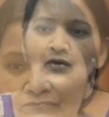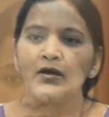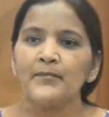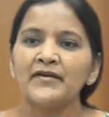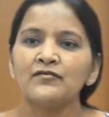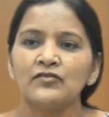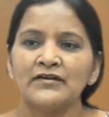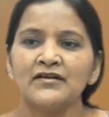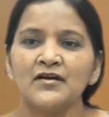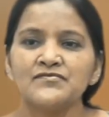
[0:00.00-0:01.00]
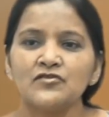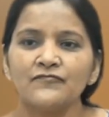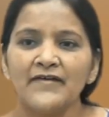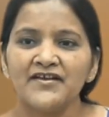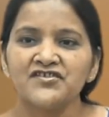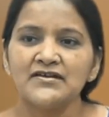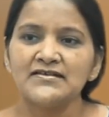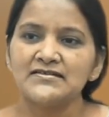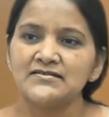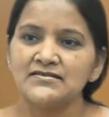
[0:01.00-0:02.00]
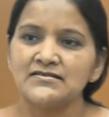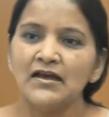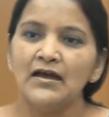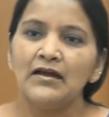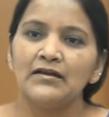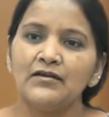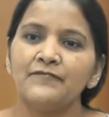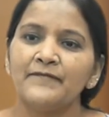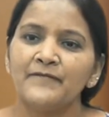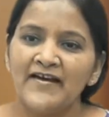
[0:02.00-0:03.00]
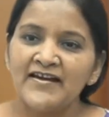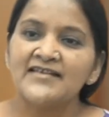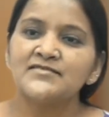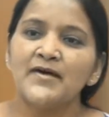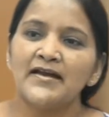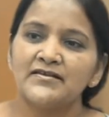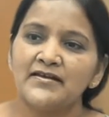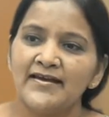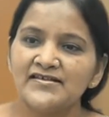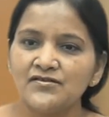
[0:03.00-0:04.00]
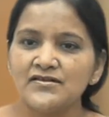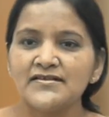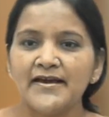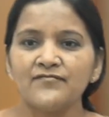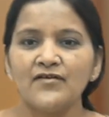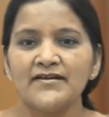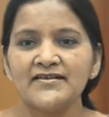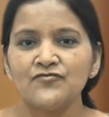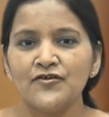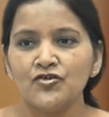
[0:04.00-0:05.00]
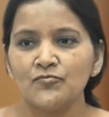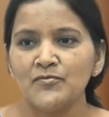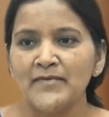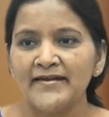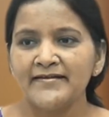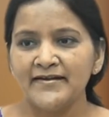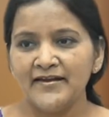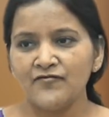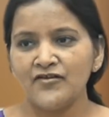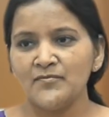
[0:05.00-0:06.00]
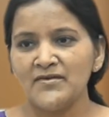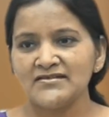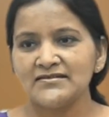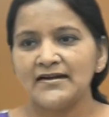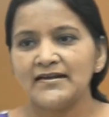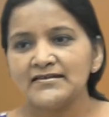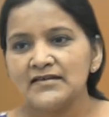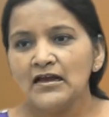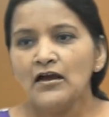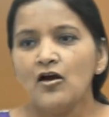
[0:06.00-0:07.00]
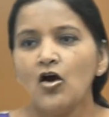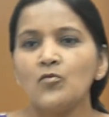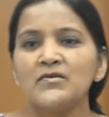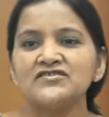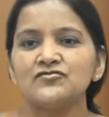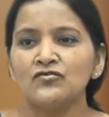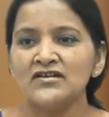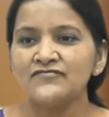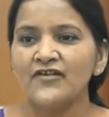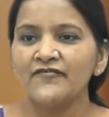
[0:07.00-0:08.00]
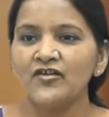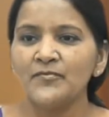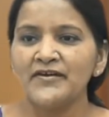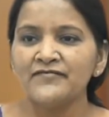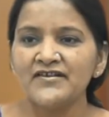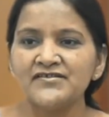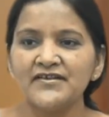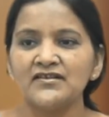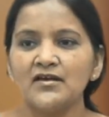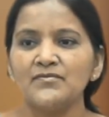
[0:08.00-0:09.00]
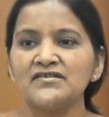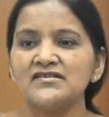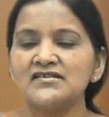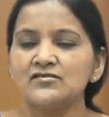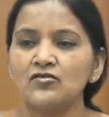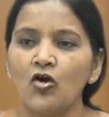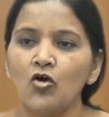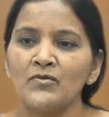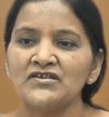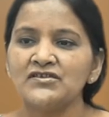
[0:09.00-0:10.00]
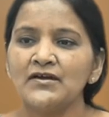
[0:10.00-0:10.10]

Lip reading: Coming in terms of financial decisions, the finance manager has to decide what is going to be my debt equity mix, that is how much owner's fund will be invested in the business, or how much